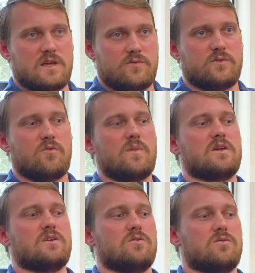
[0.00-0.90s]
definitely will
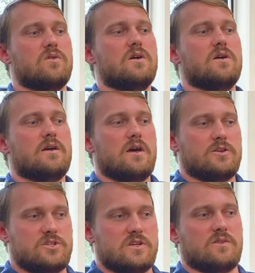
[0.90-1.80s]
make you
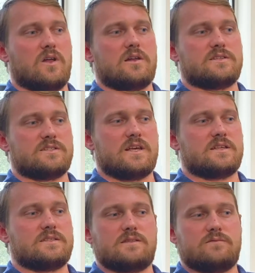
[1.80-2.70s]
achieve a lot of
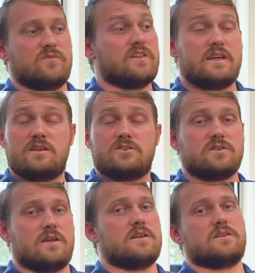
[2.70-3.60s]
success in really
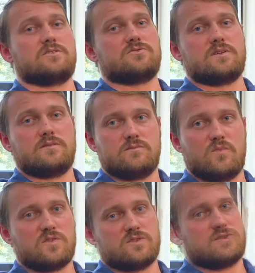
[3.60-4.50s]
any industry,
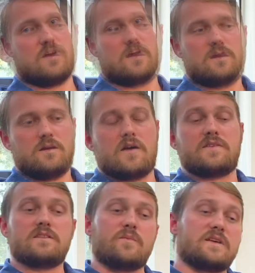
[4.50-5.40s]
more than just trucking. I
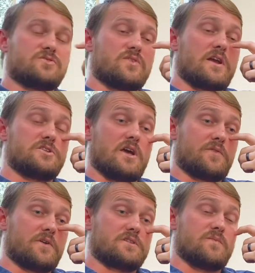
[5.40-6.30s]
think the best strategy out
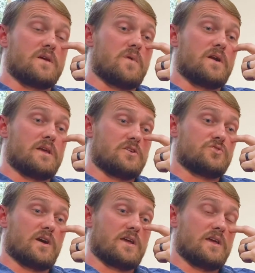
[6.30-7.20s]
there to make money in
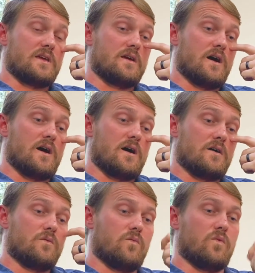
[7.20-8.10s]
trucking
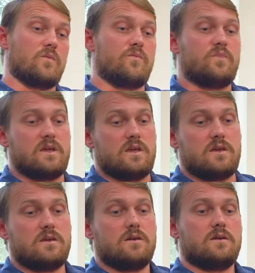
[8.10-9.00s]
would
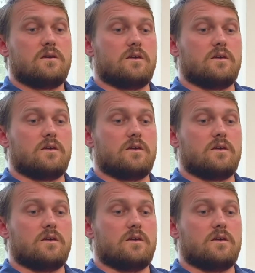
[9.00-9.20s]
be,